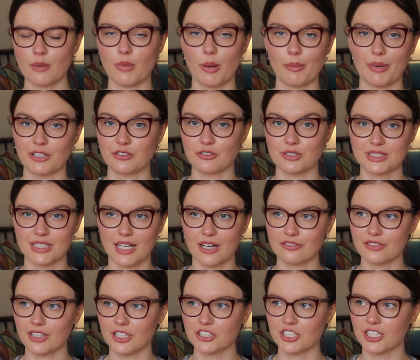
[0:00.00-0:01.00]
My battery's now
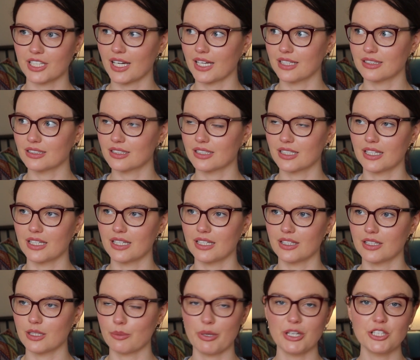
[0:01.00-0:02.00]
flashing and
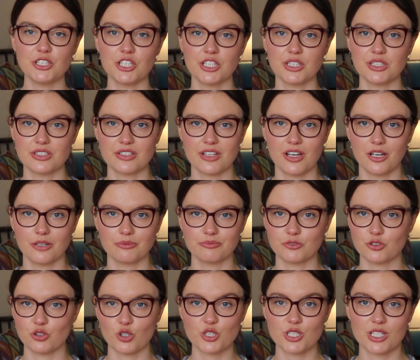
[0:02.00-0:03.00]
the pigeons are
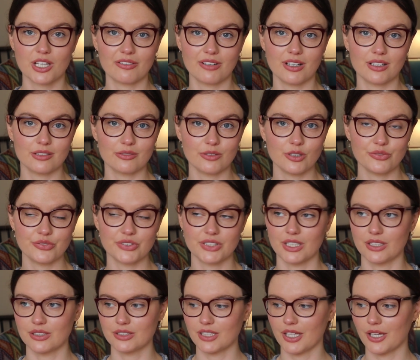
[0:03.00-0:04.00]
trotting around the roof
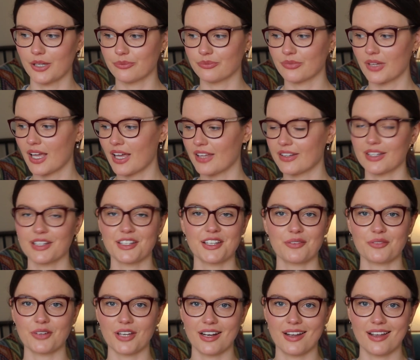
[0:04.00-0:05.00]
still, so I think
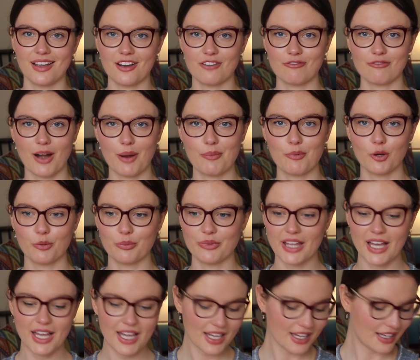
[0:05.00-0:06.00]
I'm going to wrap up
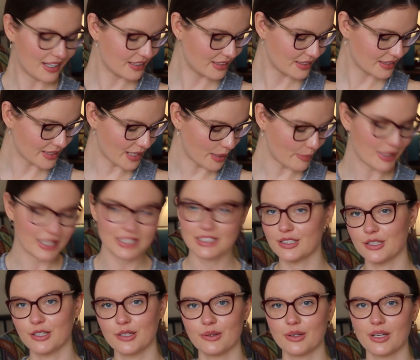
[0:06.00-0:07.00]
there and get back
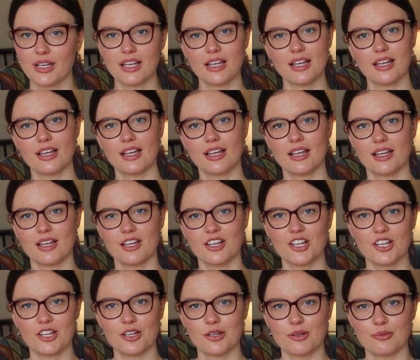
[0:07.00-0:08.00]
to
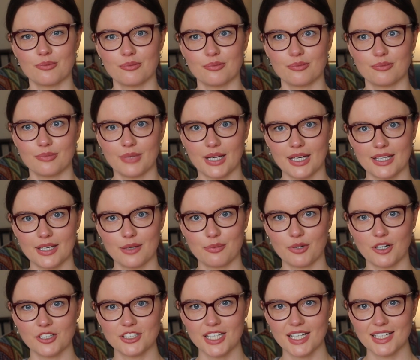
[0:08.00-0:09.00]
my
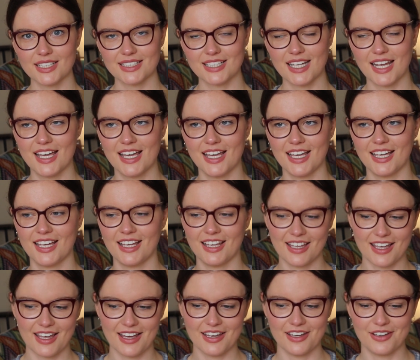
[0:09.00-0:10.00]
project,
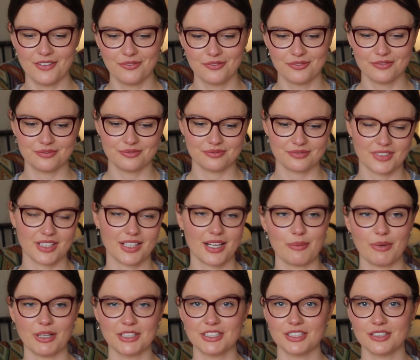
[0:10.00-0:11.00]

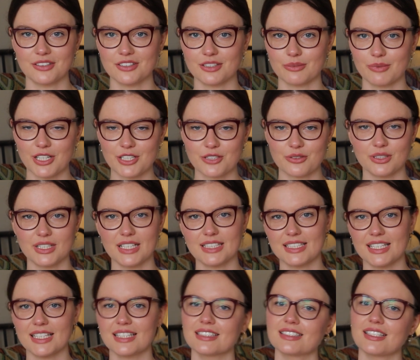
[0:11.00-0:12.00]
get back to doing some actual
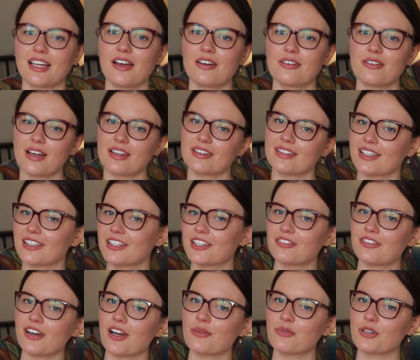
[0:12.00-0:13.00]
knitting. So thank
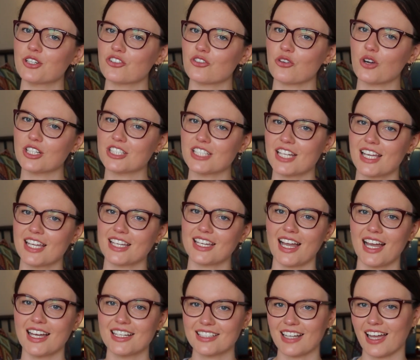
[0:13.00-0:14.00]
you very much for
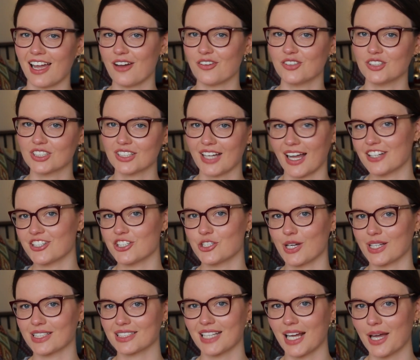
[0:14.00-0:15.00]
watching, and I will catch you
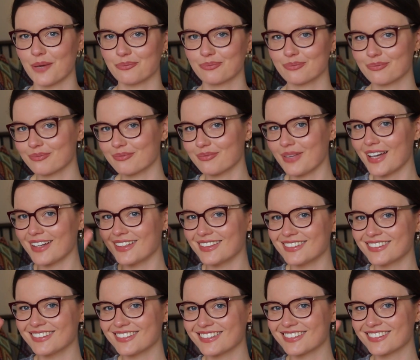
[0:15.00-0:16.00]
next time. Bye!